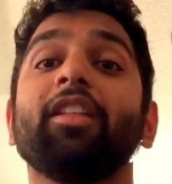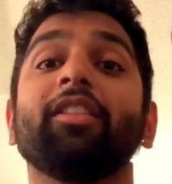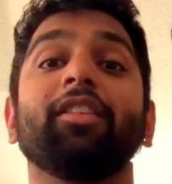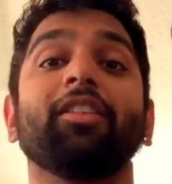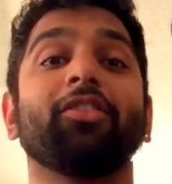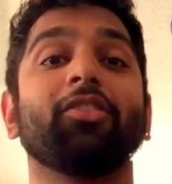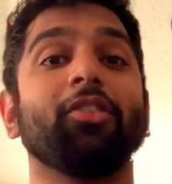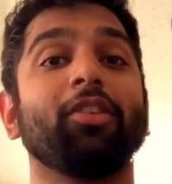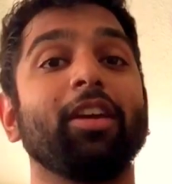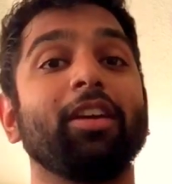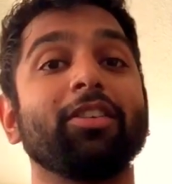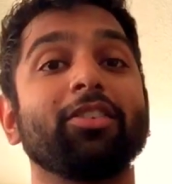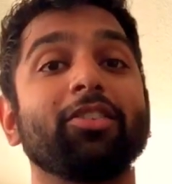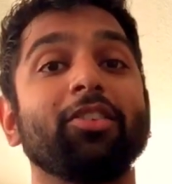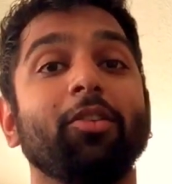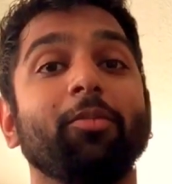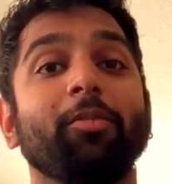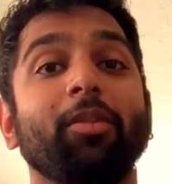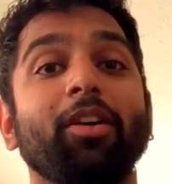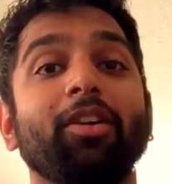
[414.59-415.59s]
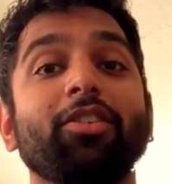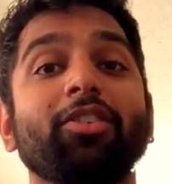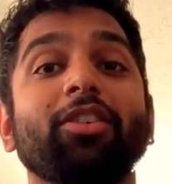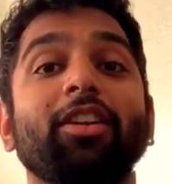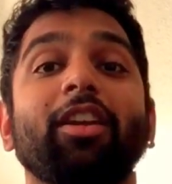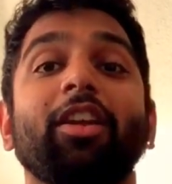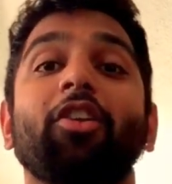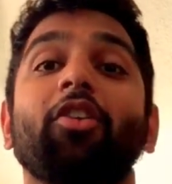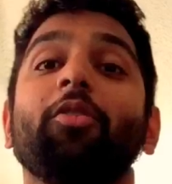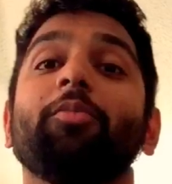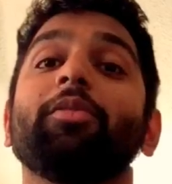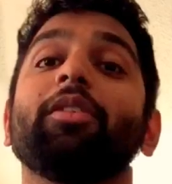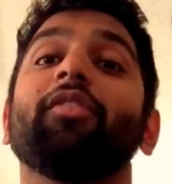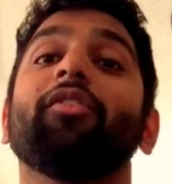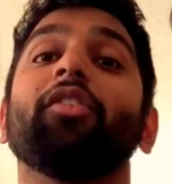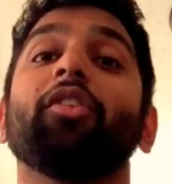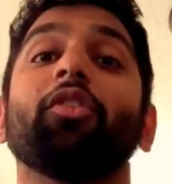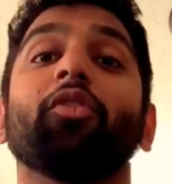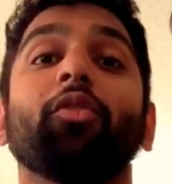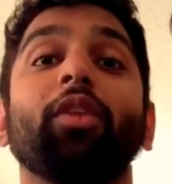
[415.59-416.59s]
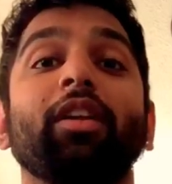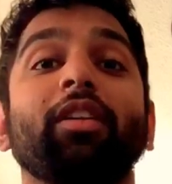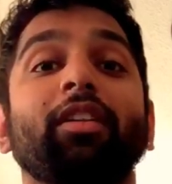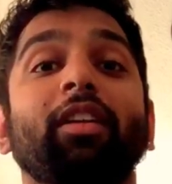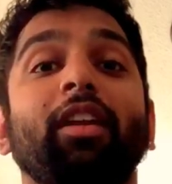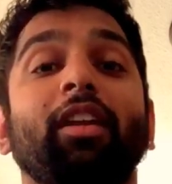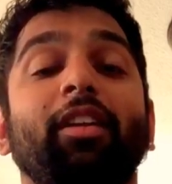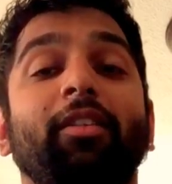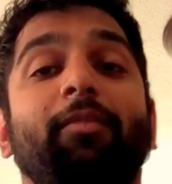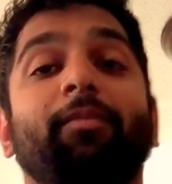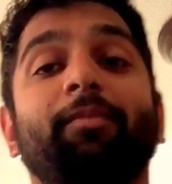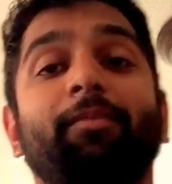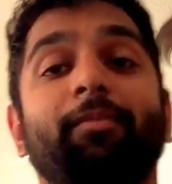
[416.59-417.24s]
Thank you guys so much, and I hope you have a great day.